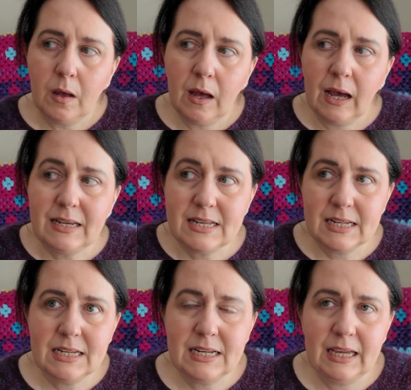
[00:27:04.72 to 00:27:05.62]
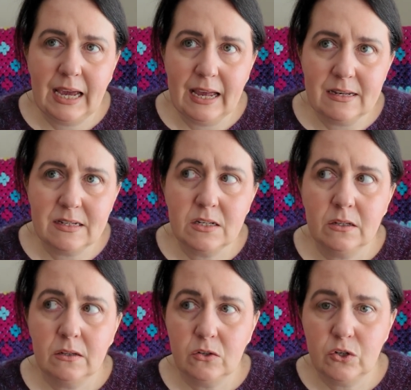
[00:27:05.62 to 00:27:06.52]
I did get
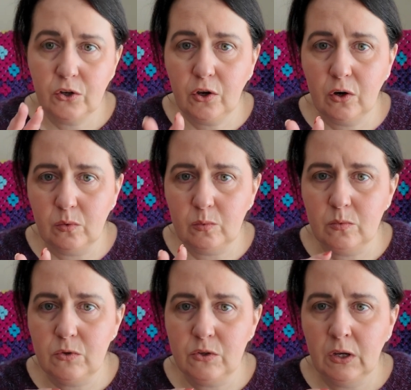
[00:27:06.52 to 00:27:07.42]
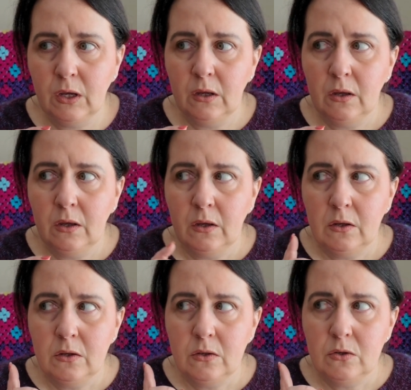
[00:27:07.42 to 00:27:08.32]
2 cones
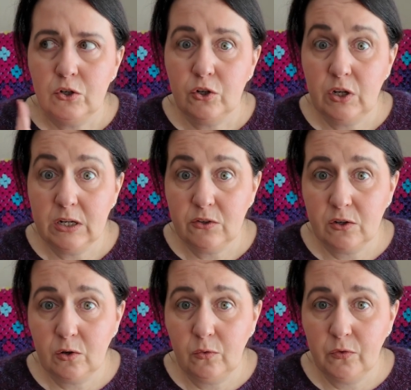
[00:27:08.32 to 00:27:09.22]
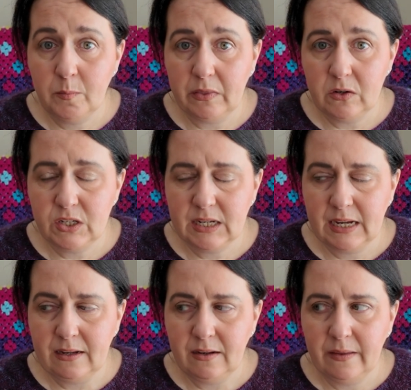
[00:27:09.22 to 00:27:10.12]
2 years ago for Mother's
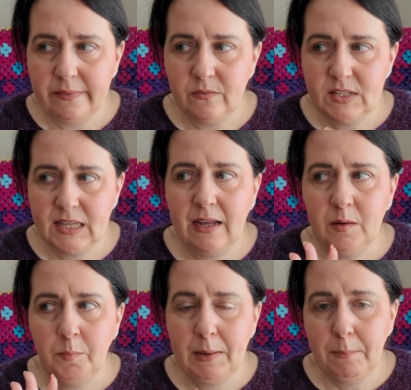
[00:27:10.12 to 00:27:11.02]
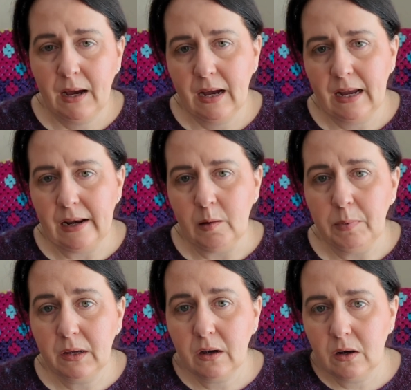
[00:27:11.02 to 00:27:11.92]
Day, and they've sat in my pile
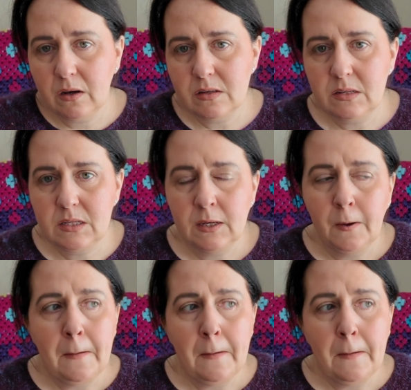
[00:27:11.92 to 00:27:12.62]
because